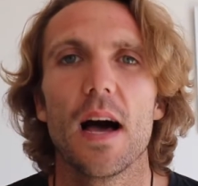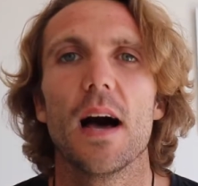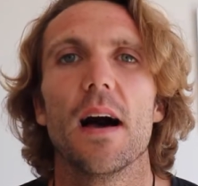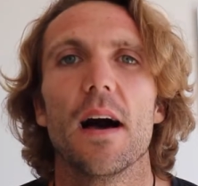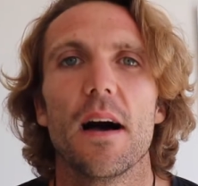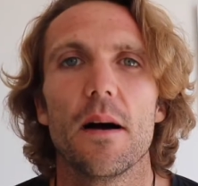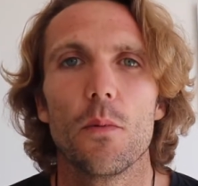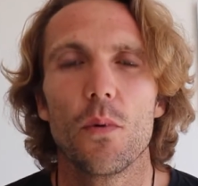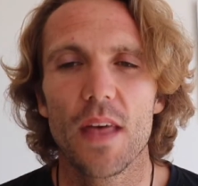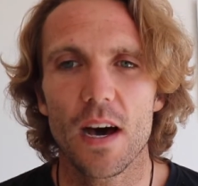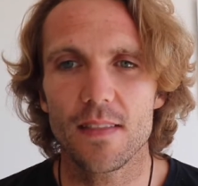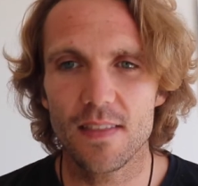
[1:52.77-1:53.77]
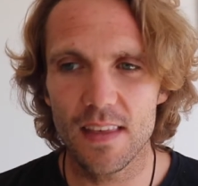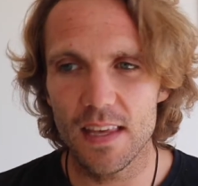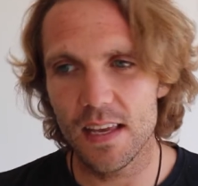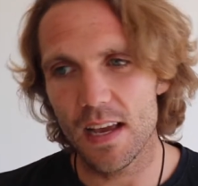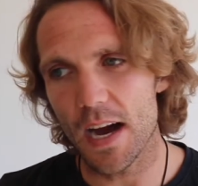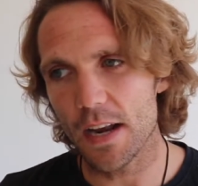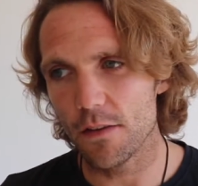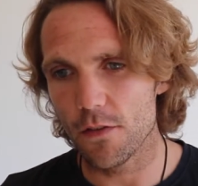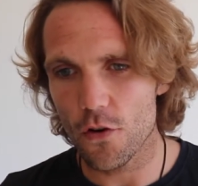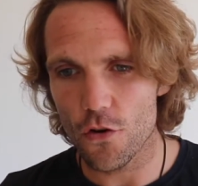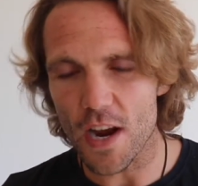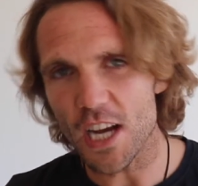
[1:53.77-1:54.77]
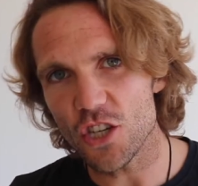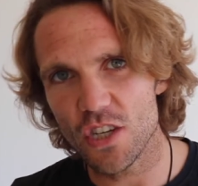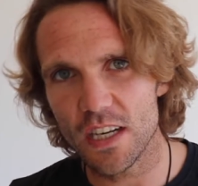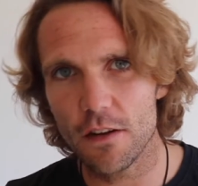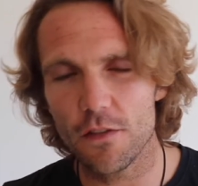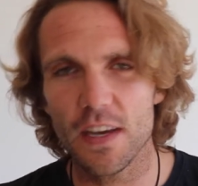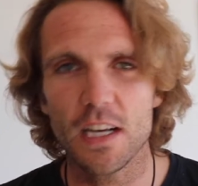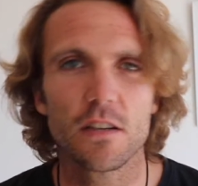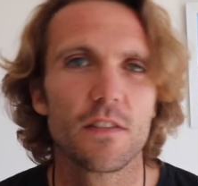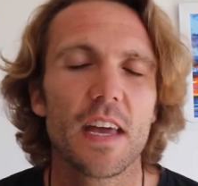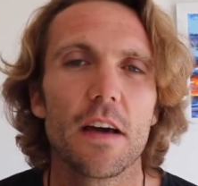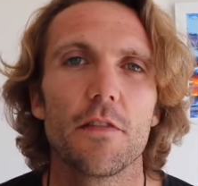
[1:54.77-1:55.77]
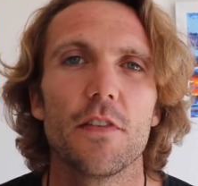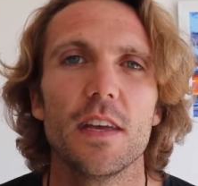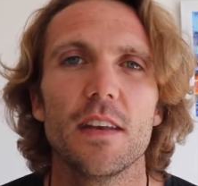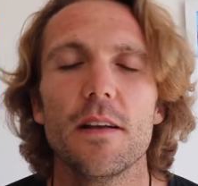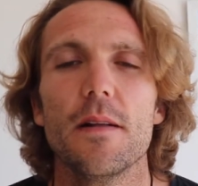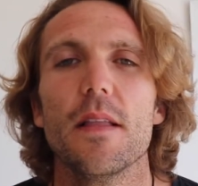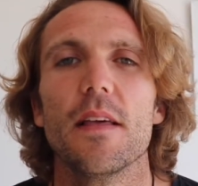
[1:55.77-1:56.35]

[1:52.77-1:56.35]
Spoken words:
without the kind of crashing effects of caffeine,